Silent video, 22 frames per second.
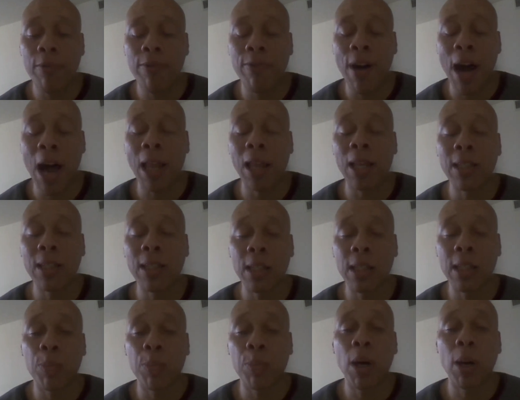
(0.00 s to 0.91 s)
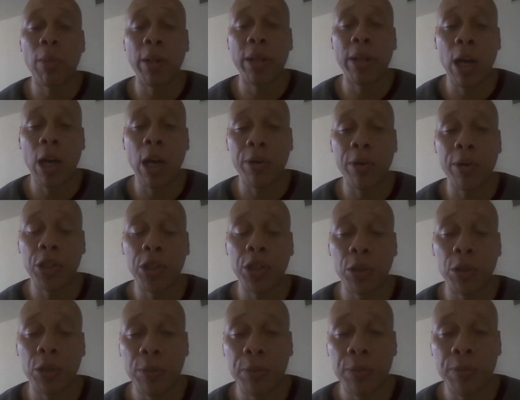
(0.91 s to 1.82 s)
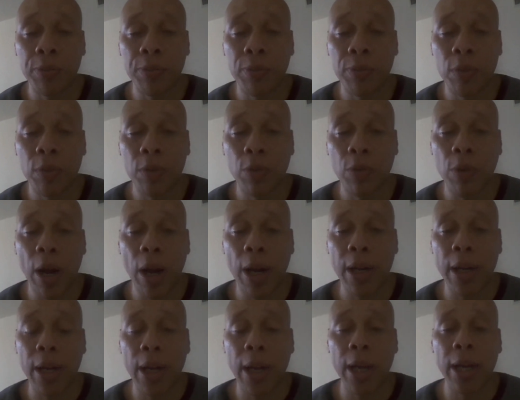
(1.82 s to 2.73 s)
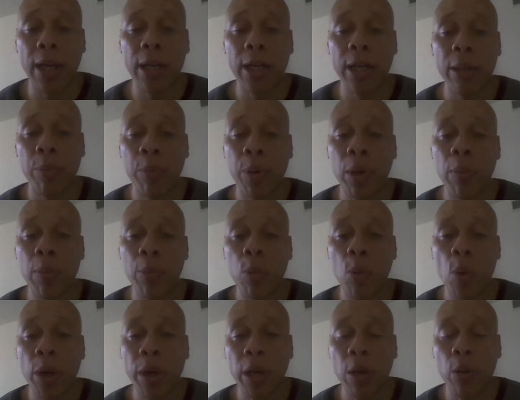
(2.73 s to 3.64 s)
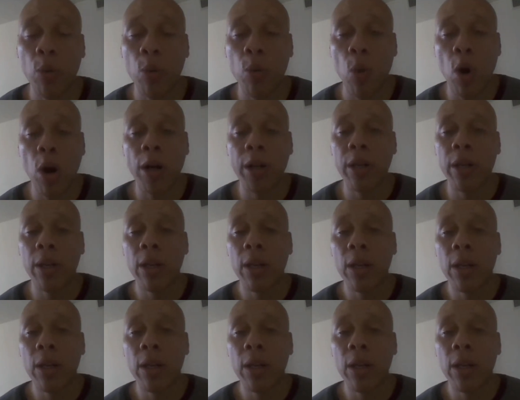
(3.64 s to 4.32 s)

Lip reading: violence is a public health issue, right? And he pinpointed one